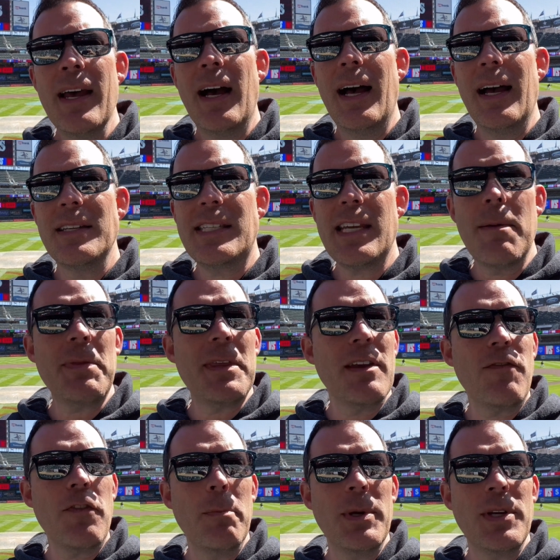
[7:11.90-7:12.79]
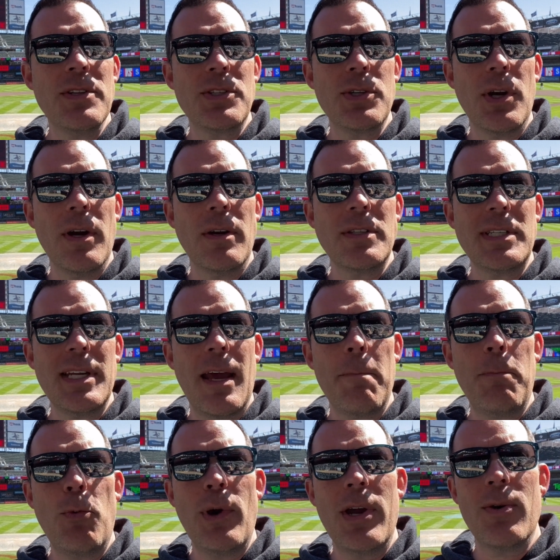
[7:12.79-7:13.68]
Same thing from a dessert
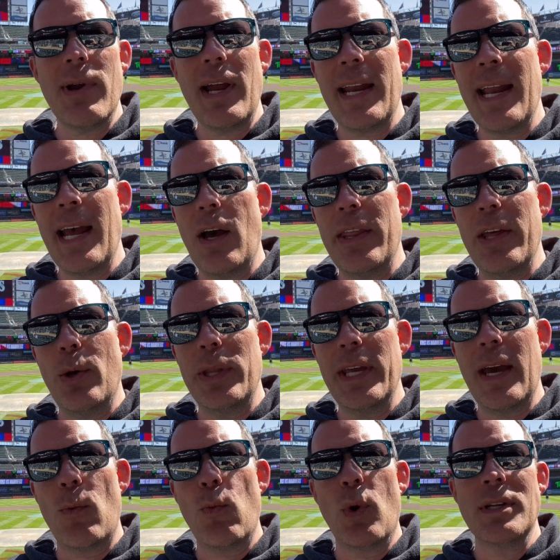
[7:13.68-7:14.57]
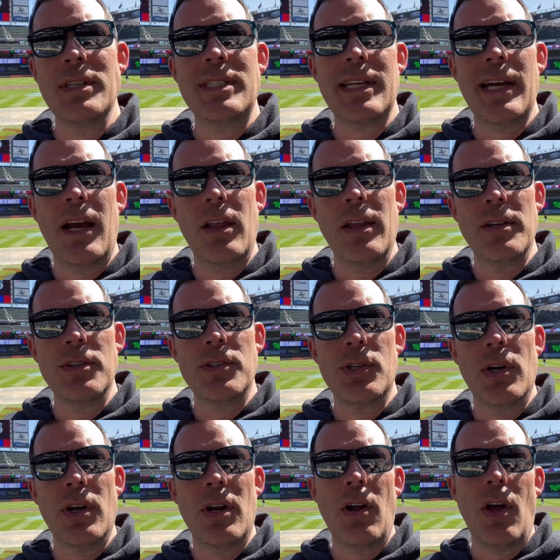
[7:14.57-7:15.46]
standpoint. Right now, they only had one style of
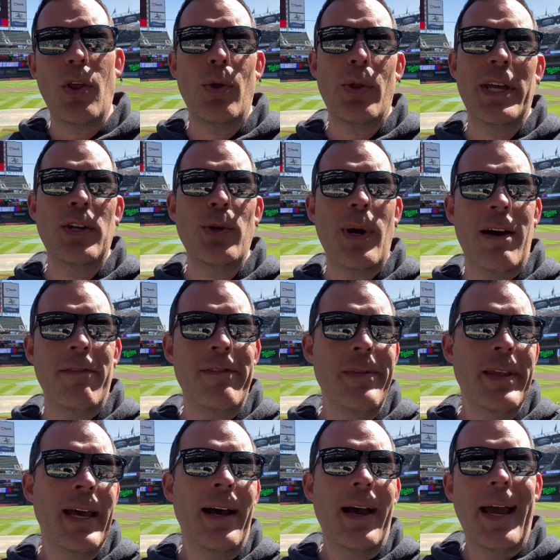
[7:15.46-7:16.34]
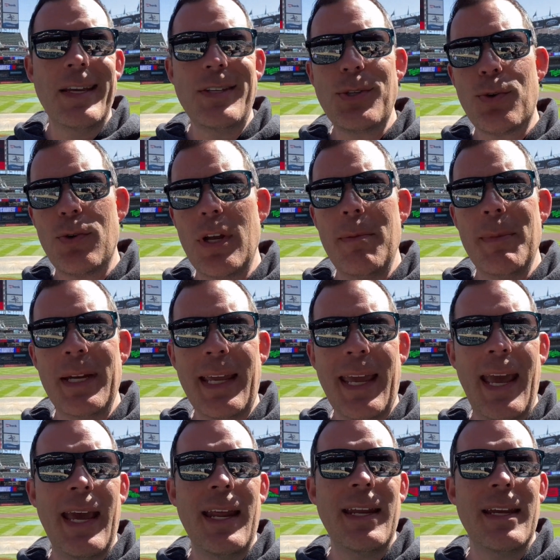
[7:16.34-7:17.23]
dessert, although they do have ice cream and
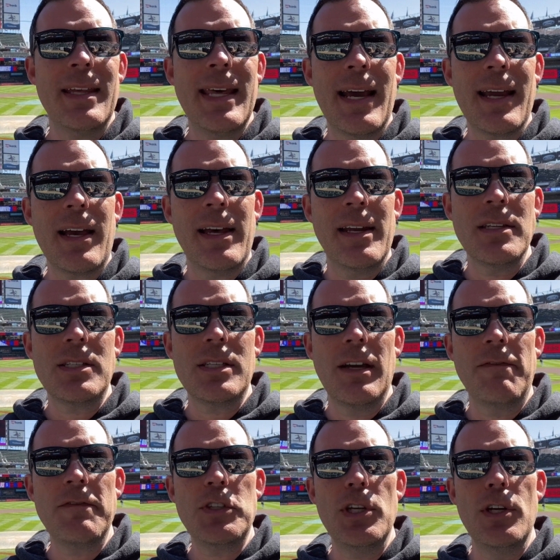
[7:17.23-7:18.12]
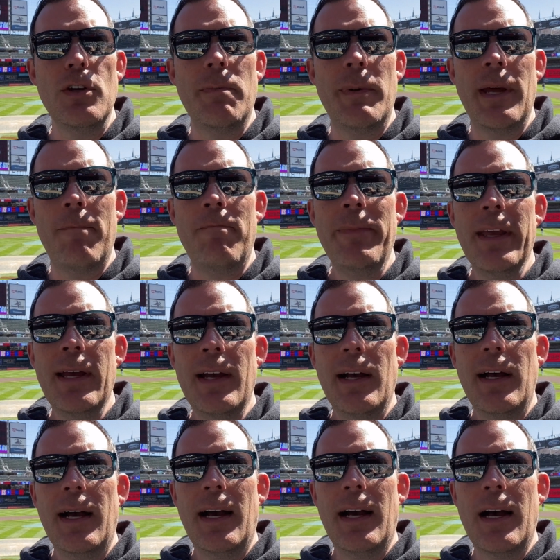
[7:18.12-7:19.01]
candy and that kind of stuff too. But
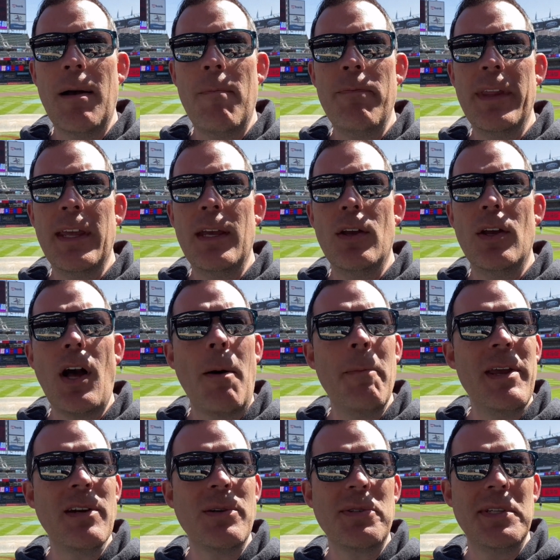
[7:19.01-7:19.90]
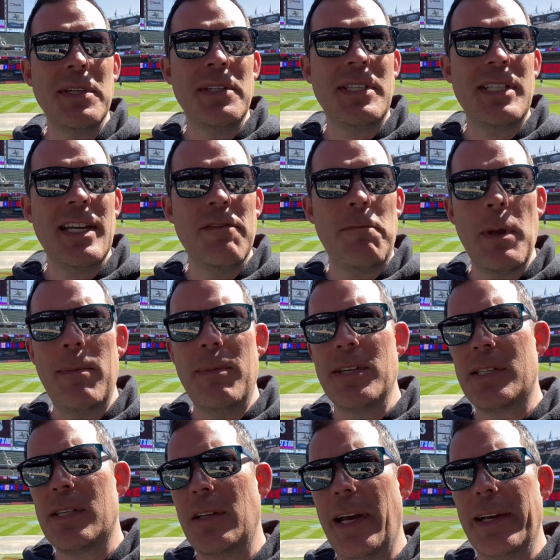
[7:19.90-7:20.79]
I'll be interested to see if maybe
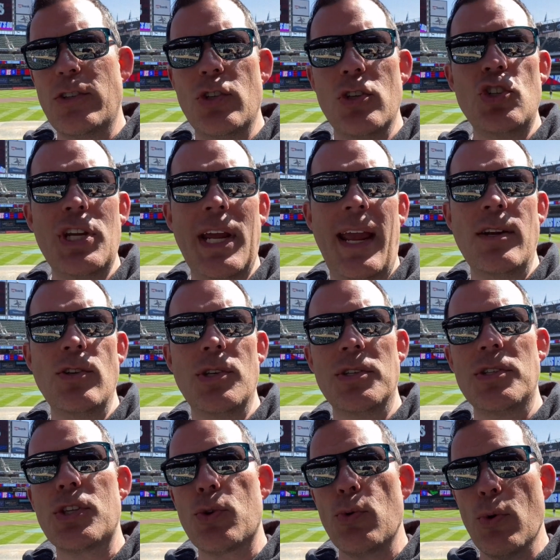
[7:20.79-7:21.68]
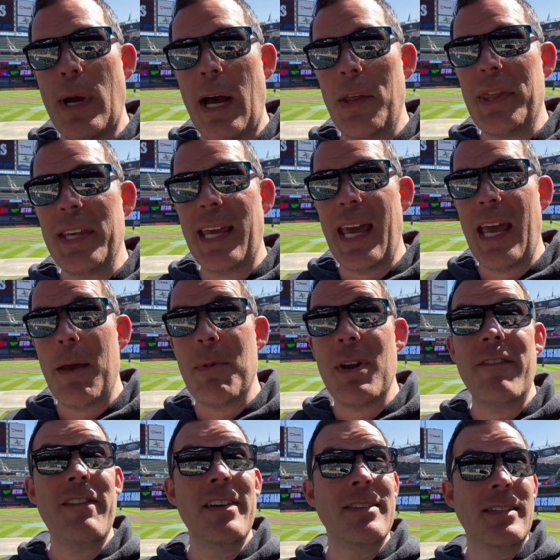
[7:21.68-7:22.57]
the selection changes throughout the game.
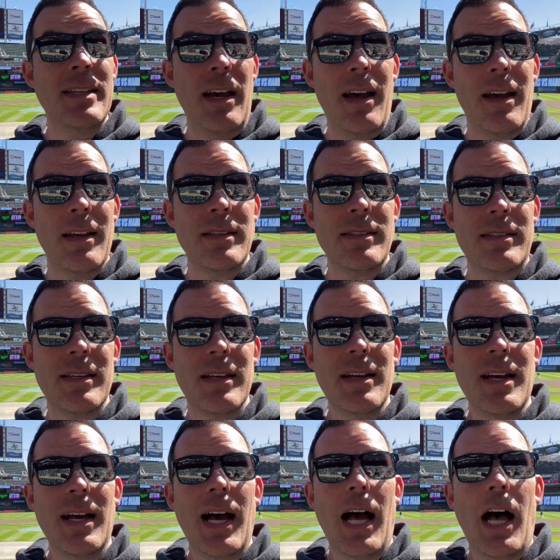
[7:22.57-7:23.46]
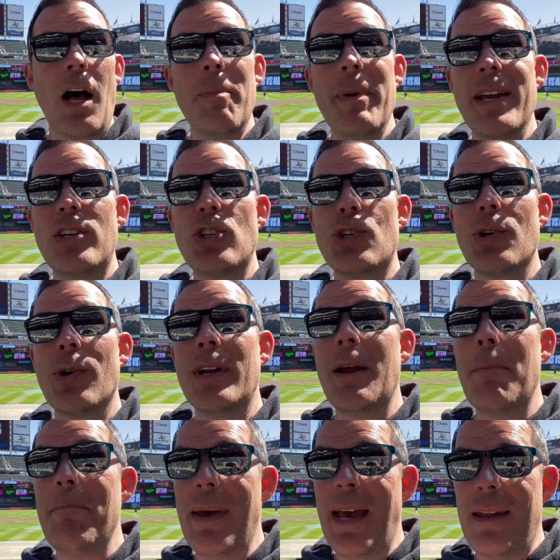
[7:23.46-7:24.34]
And if it does, I'll make sure
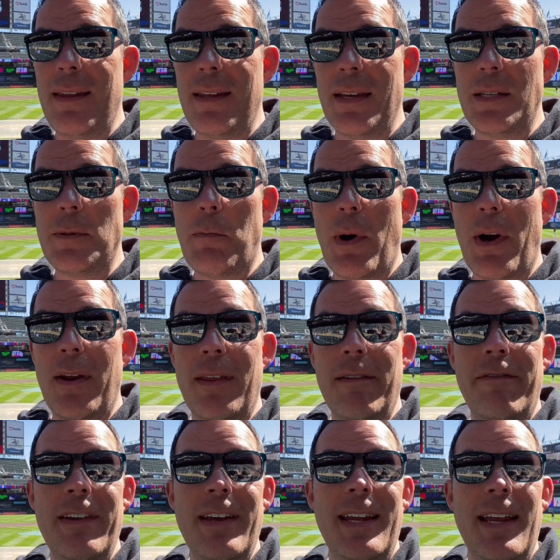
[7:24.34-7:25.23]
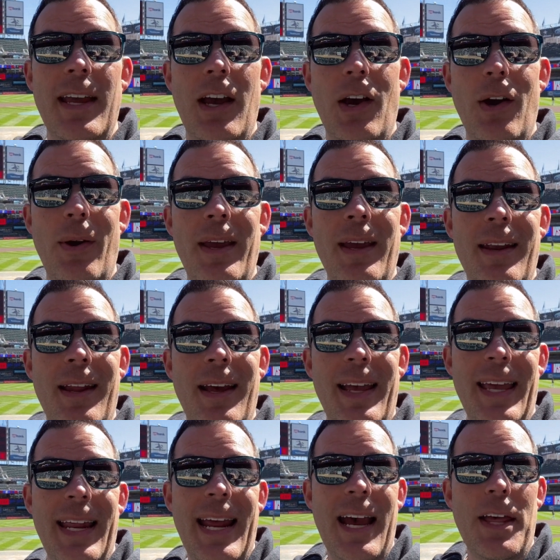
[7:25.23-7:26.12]
and amend this part of the video and
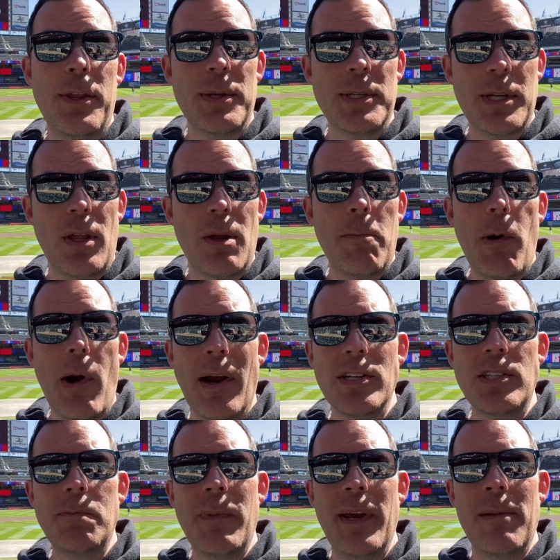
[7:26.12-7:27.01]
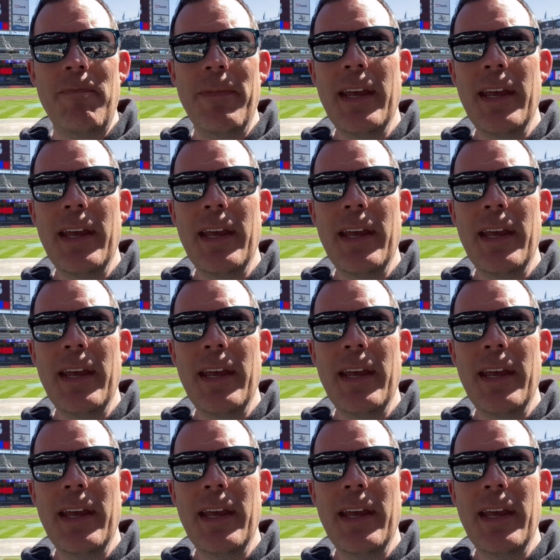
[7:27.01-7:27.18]
add those other parts. But